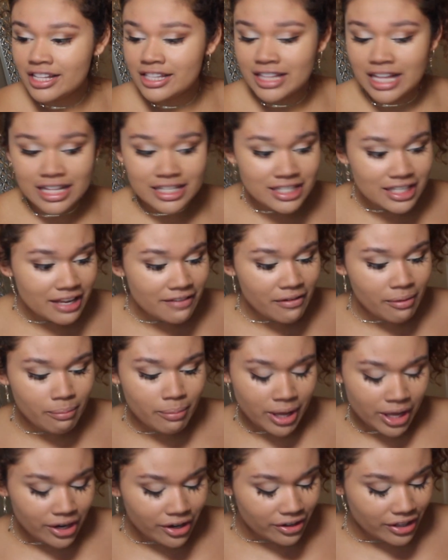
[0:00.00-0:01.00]
That's even
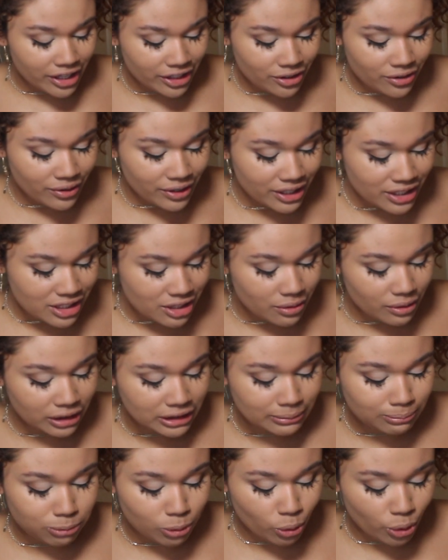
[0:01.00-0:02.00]
better. Like, you get to
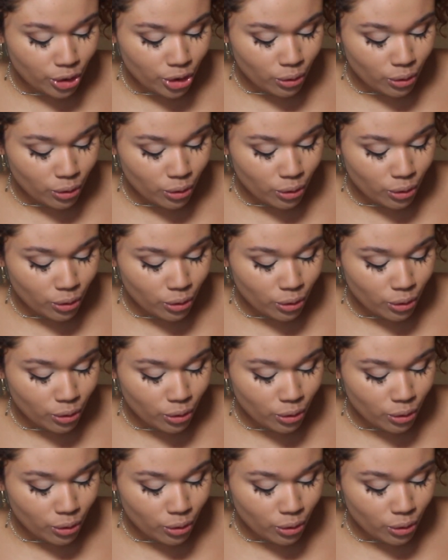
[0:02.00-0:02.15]
explore